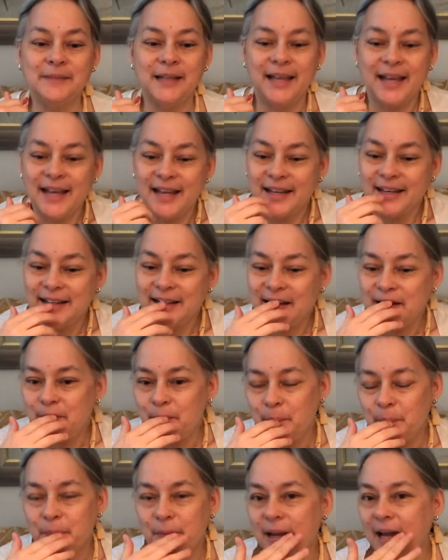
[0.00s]
and
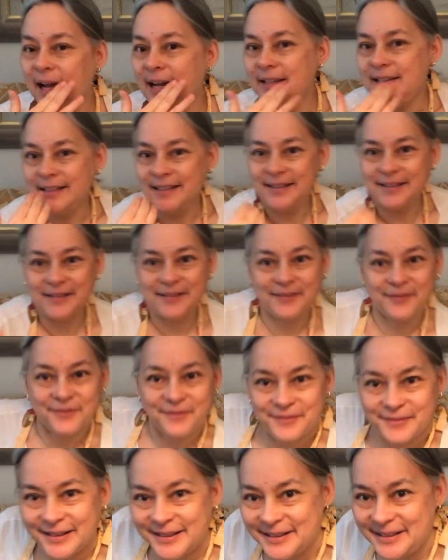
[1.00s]
um, I just,
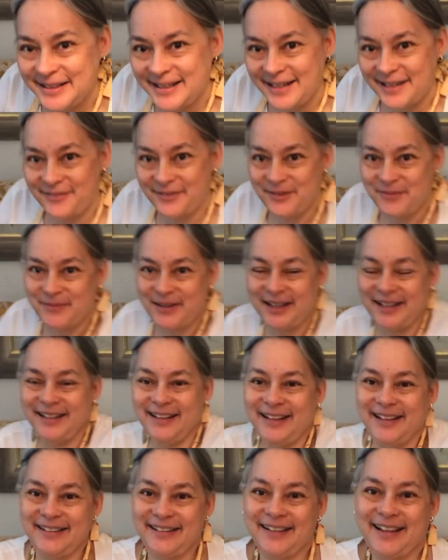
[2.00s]
uh, never mind,
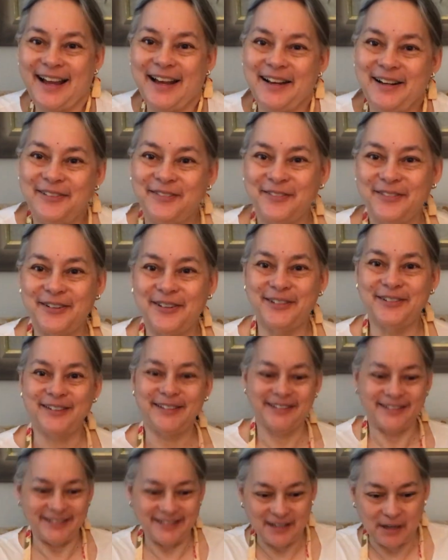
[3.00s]
that's kind of gross,
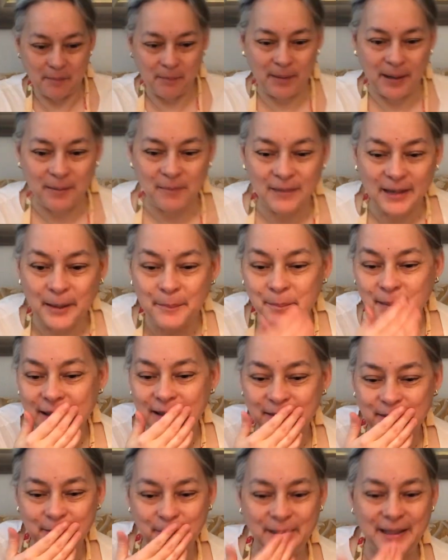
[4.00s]
isn't it? But a
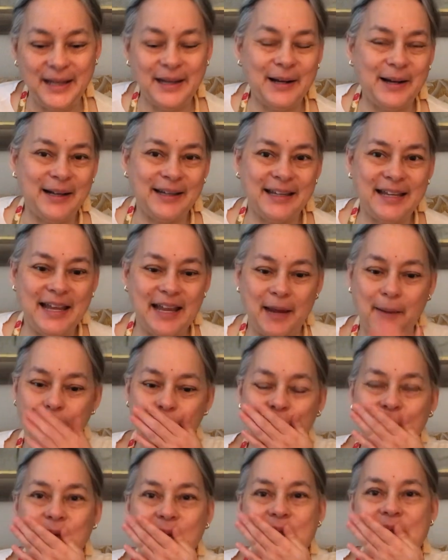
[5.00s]
piece of pecan came,
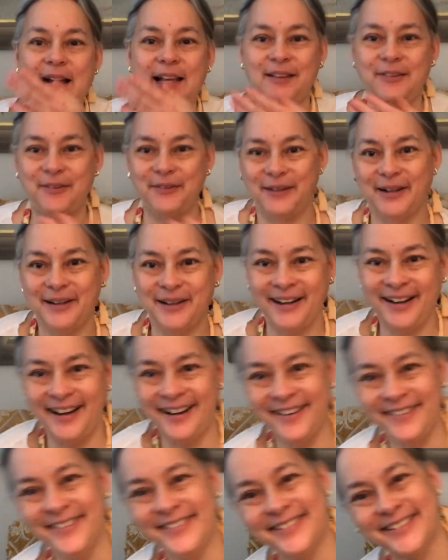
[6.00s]
so that's where
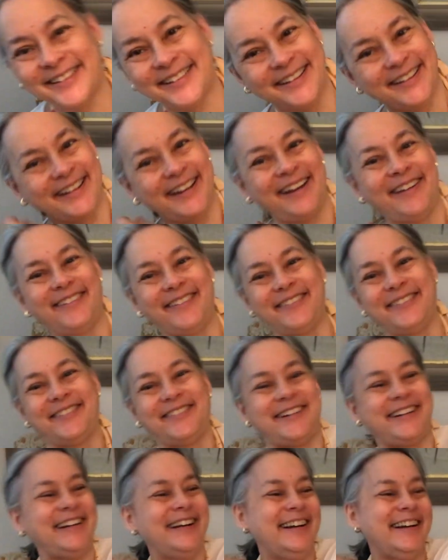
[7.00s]
I was, never
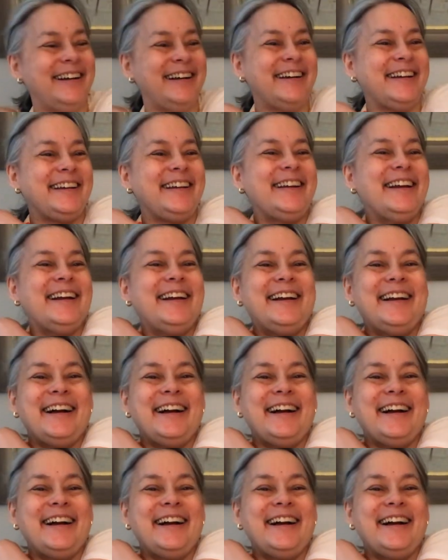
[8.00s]
mind.